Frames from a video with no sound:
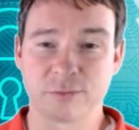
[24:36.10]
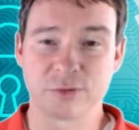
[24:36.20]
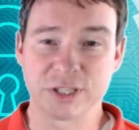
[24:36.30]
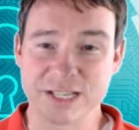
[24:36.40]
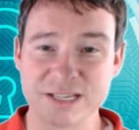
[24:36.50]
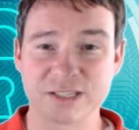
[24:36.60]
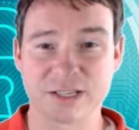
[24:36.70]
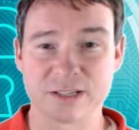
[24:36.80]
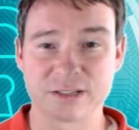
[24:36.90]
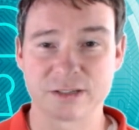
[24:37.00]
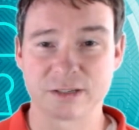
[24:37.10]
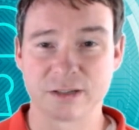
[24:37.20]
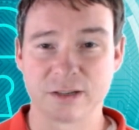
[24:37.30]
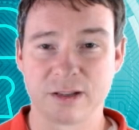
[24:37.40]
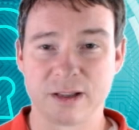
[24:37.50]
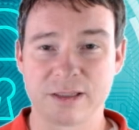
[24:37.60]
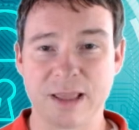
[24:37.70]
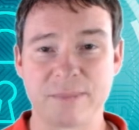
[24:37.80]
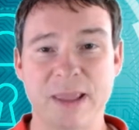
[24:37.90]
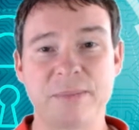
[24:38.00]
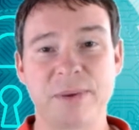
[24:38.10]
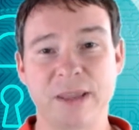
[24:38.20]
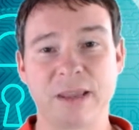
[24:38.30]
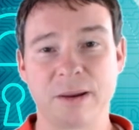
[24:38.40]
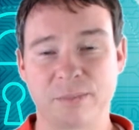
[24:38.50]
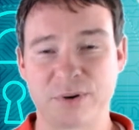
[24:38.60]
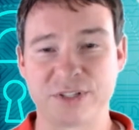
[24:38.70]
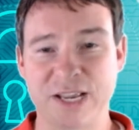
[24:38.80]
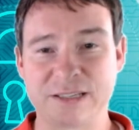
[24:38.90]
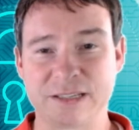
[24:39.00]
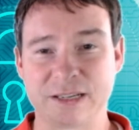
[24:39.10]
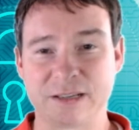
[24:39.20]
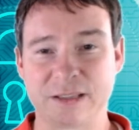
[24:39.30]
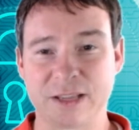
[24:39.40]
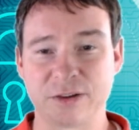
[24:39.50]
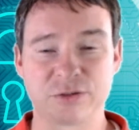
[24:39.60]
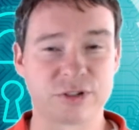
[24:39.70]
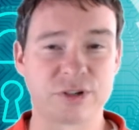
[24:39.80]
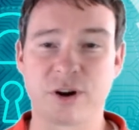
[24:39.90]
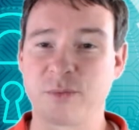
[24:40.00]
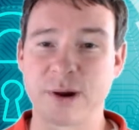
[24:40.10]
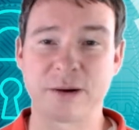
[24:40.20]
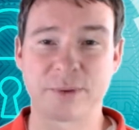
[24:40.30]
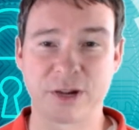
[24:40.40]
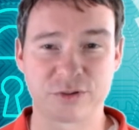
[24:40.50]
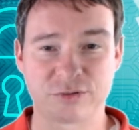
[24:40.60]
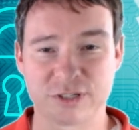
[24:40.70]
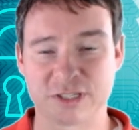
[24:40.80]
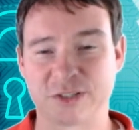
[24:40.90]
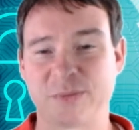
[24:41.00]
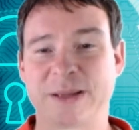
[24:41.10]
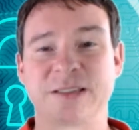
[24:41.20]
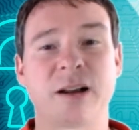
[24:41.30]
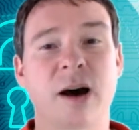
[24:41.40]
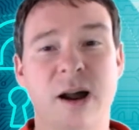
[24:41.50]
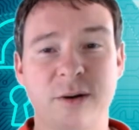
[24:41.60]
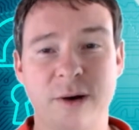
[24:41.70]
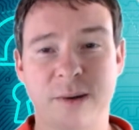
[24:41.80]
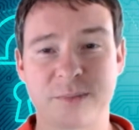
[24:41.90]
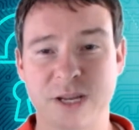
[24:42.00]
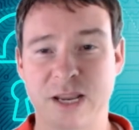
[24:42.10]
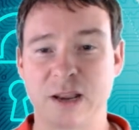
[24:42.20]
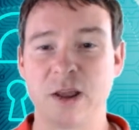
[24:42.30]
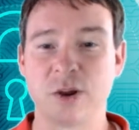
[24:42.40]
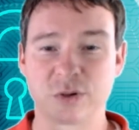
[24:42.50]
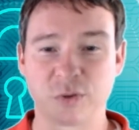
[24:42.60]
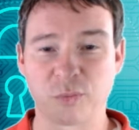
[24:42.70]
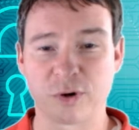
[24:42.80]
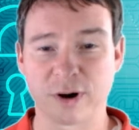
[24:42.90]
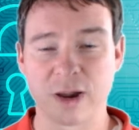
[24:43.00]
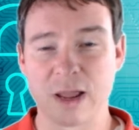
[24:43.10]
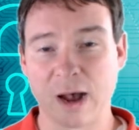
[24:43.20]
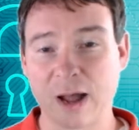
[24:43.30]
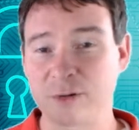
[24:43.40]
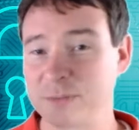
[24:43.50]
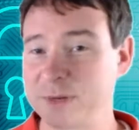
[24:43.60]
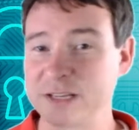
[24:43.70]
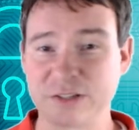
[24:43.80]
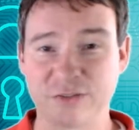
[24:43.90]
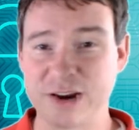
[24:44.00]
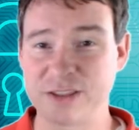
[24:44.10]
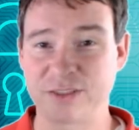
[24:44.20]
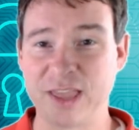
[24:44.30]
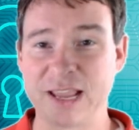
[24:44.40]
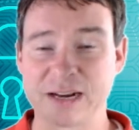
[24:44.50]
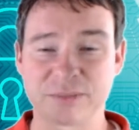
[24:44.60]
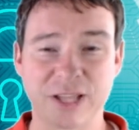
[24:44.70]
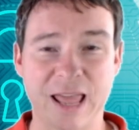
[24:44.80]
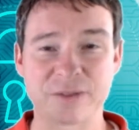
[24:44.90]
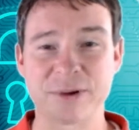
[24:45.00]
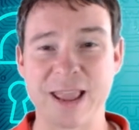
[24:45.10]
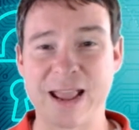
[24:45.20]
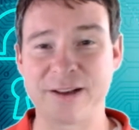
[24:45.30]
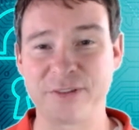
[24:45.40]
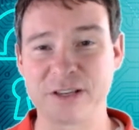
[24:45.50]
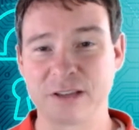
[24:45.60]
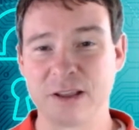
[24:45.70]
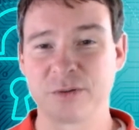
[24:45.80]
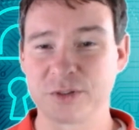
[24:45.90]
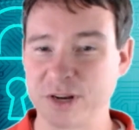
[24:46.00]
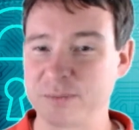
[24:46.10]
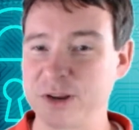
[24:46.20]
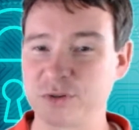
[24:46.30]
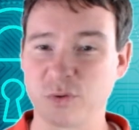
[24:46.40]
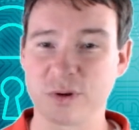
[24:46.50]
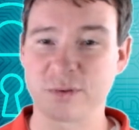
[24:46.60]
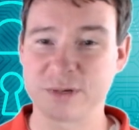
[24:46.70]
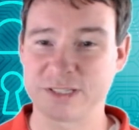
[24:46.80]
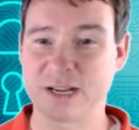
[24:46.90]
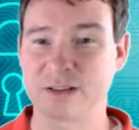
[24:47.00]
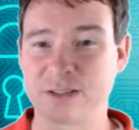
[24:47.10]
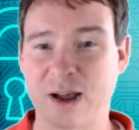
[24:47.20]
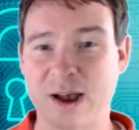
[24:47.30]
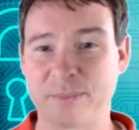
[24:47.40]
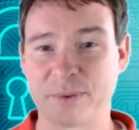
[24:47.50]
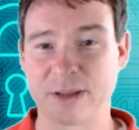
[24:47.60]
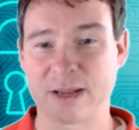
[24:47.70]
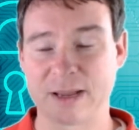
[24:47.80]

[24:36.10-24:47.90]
releases that may be presented that you're just not aware because you're just expecting auto update to work. Auto update's a great thing, and I'm glad we have it. We're just going to make sure that we stay on top